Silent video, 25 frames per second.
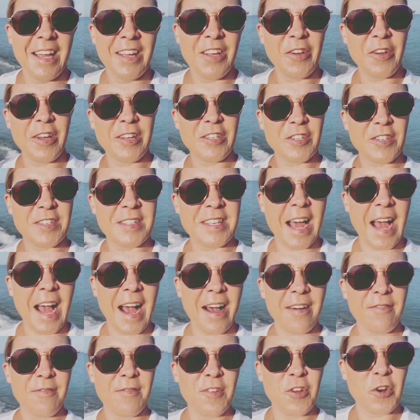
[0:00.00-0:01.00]
You can just
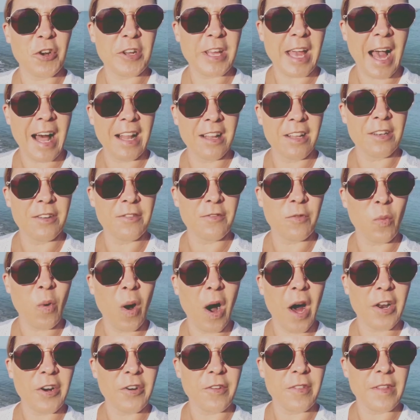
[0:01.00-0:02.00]
have your gallon of
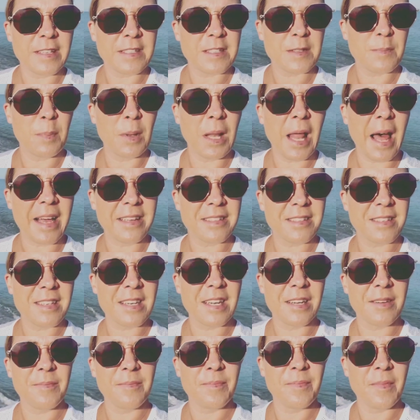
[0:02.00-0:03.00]
water that's
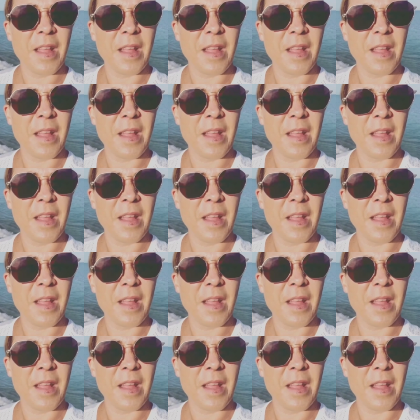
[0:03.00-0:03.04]
blessed.